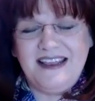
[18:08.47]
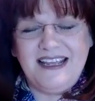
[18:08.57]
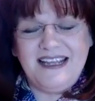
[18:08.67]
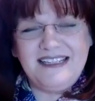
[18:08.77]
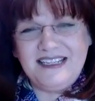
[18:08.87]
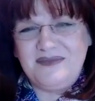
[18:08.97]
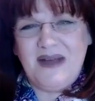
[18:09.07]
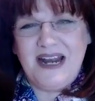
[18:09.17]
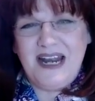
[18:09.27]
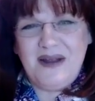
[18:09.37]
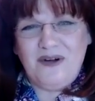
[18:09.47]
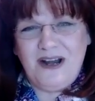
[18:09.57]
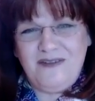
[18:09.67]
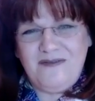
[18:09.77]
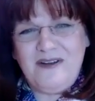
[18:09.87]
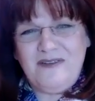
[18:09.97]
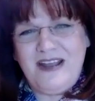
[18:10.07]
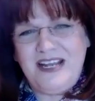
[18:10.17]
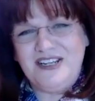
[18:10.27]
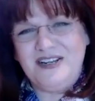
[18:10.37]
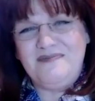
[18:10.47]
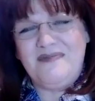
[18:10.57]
this is Monday Morning Motivation.